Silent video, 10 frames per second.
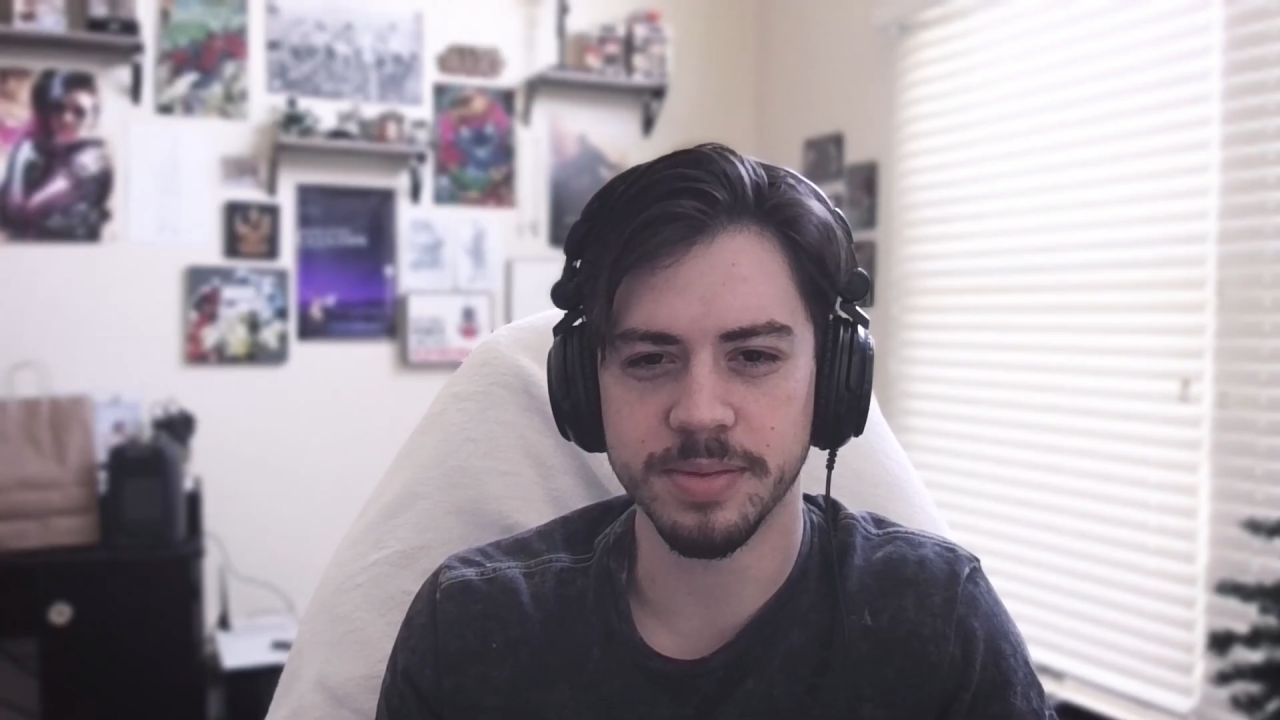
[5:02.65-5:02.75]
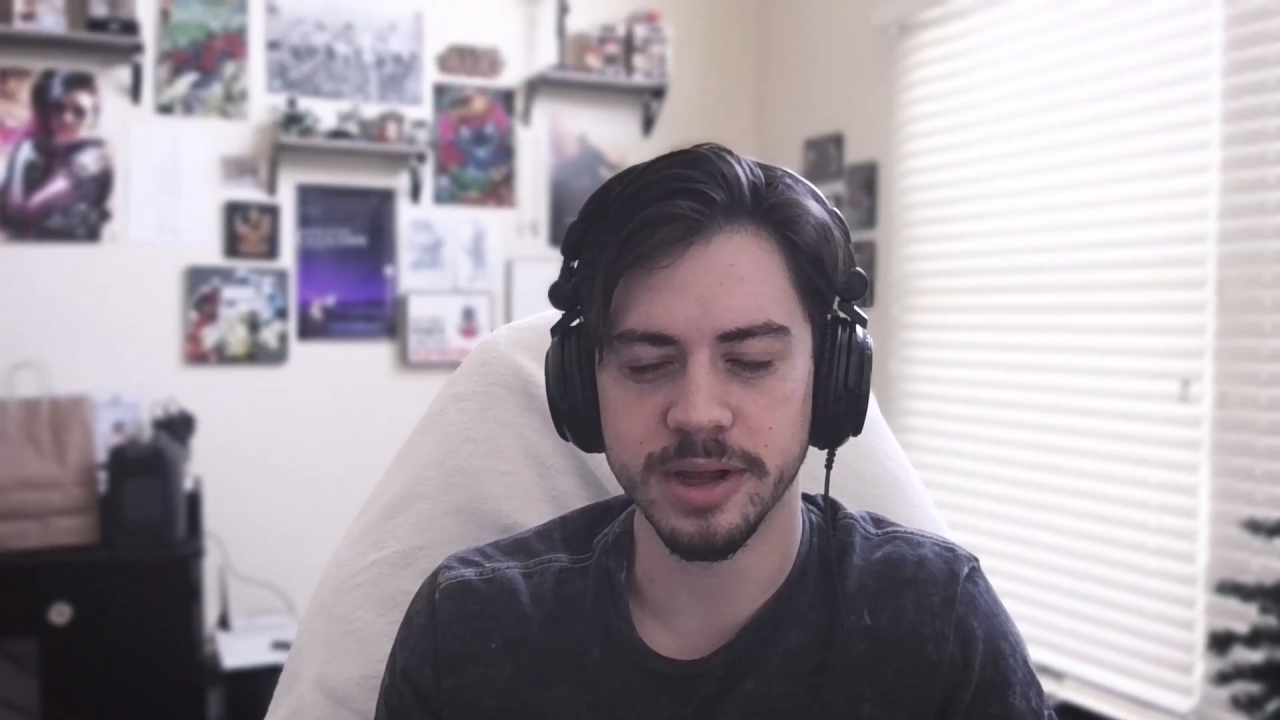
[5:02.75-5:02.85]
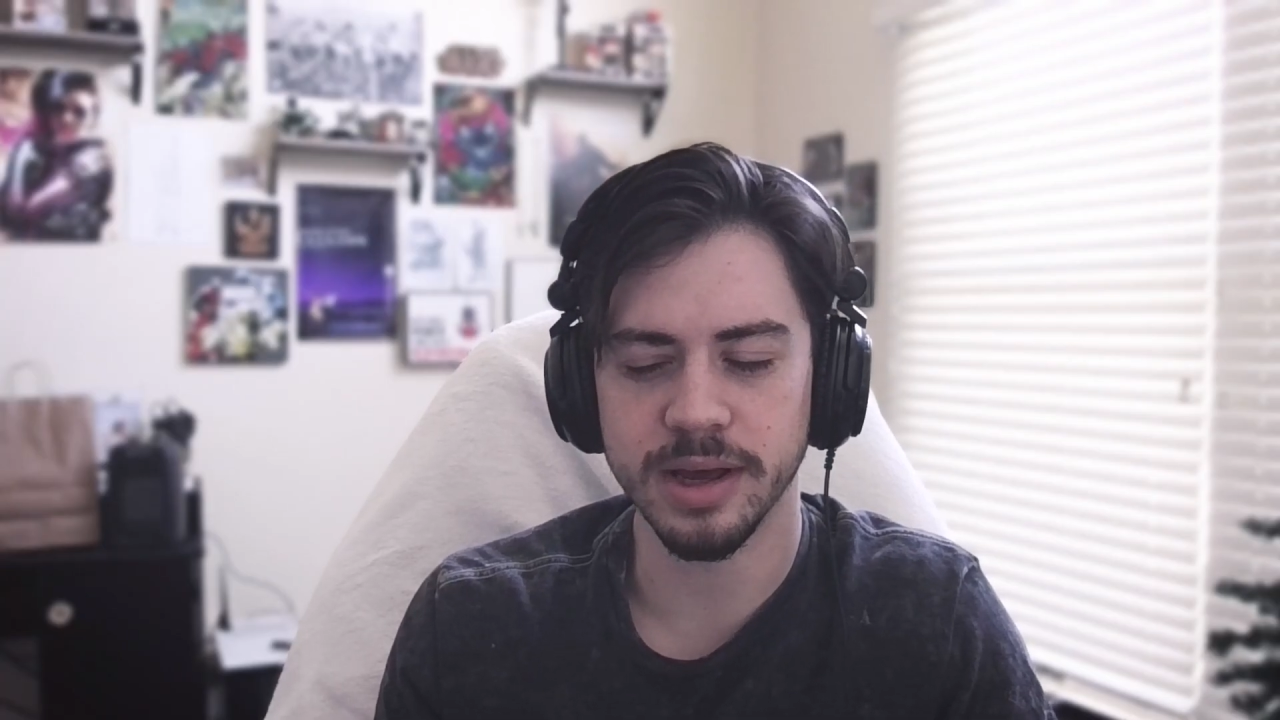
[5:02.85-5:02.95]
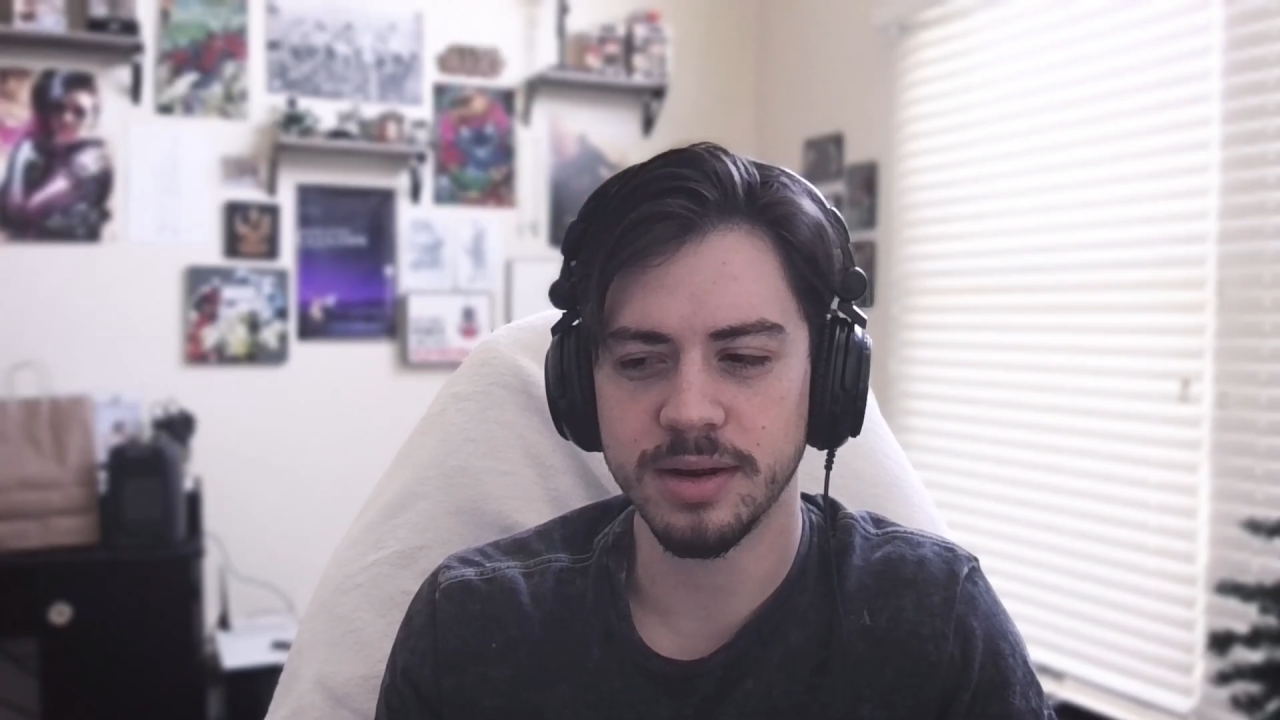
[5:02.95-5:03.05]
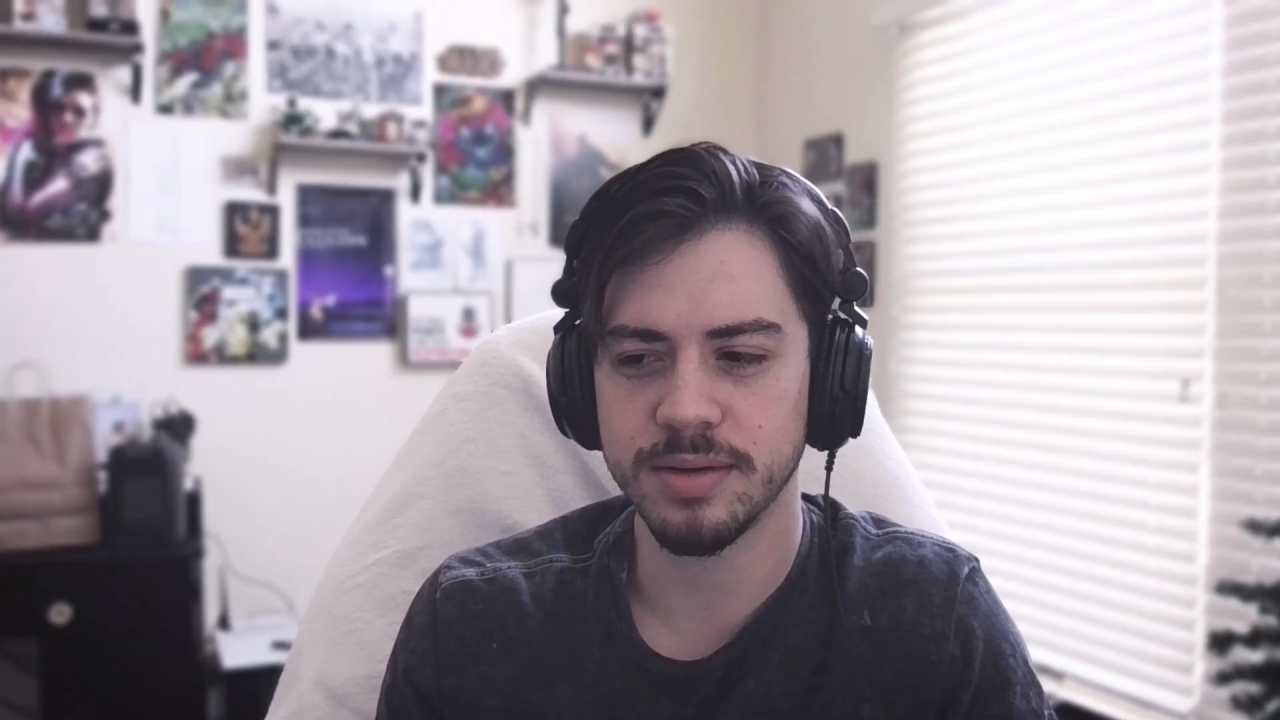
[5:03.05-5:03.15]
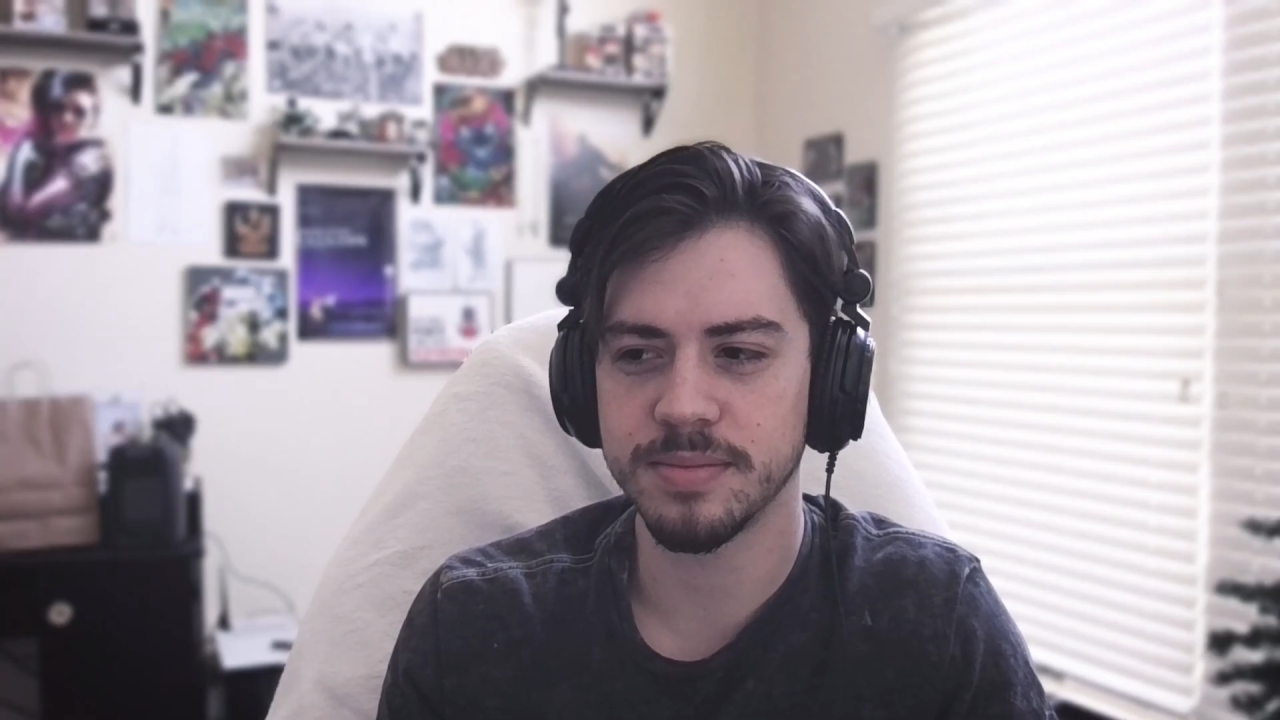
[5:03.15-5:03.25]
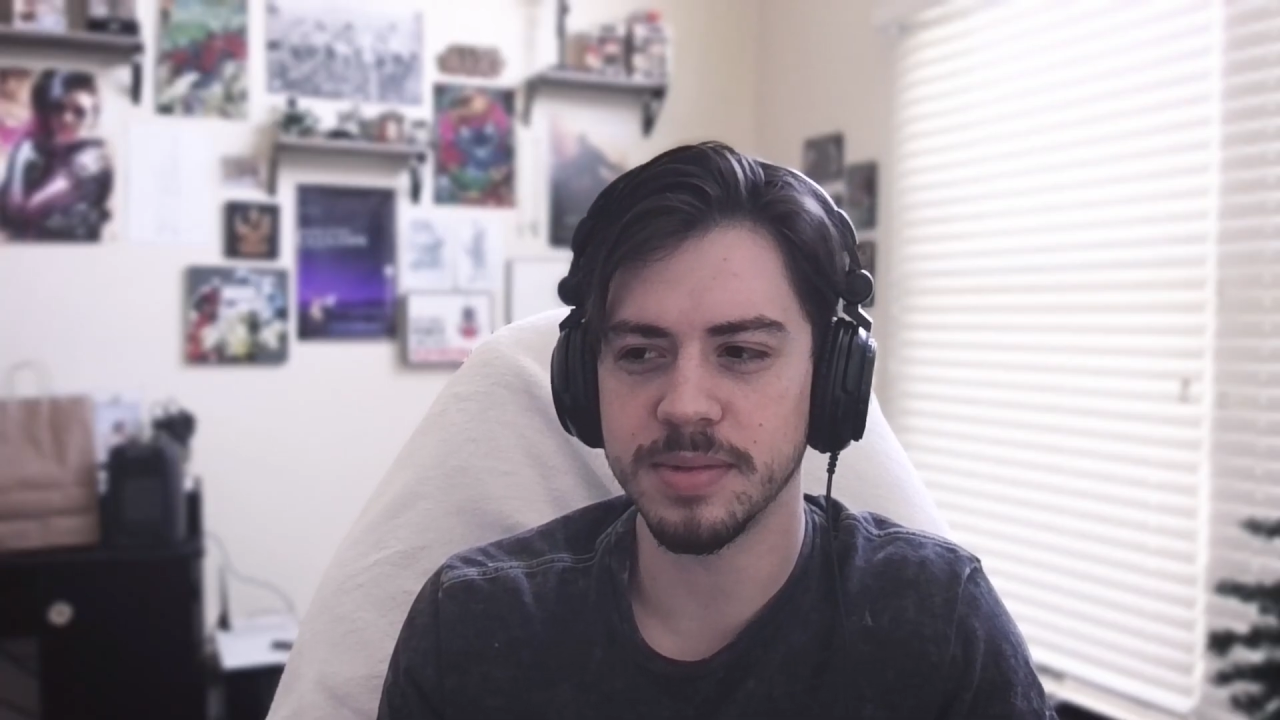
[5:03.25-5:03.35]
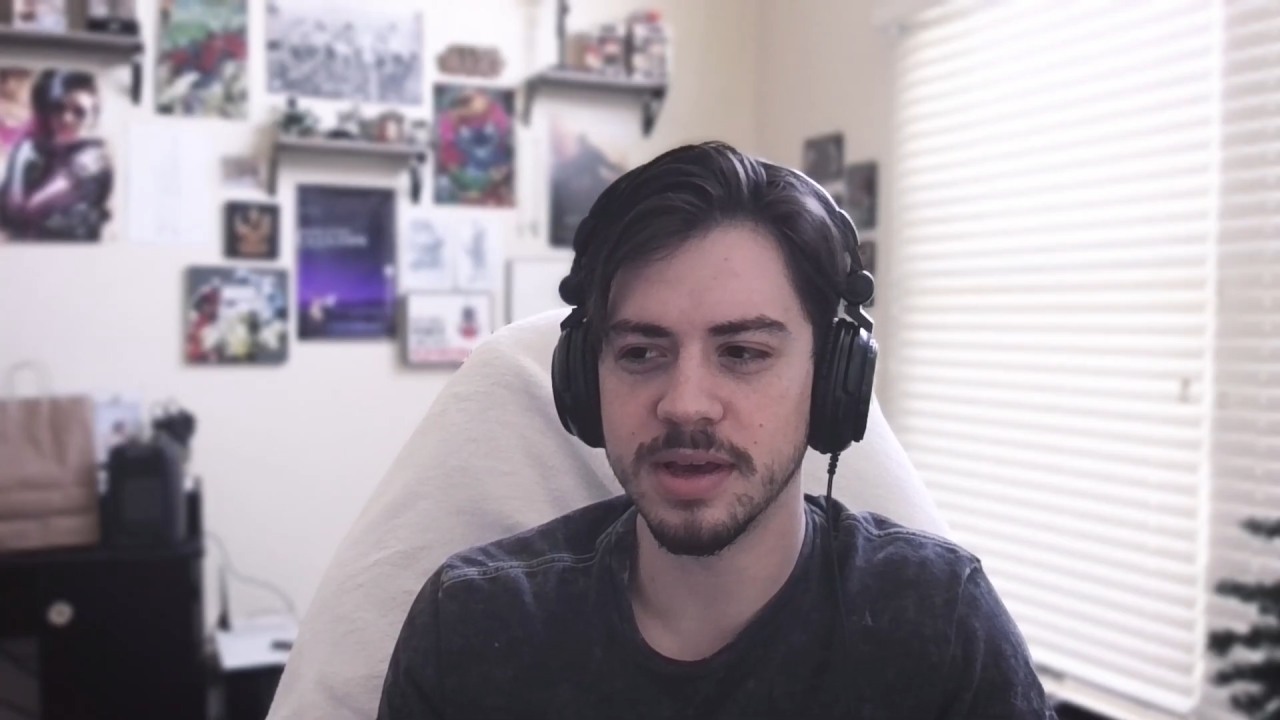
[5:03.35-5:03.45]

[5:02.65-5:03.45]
plan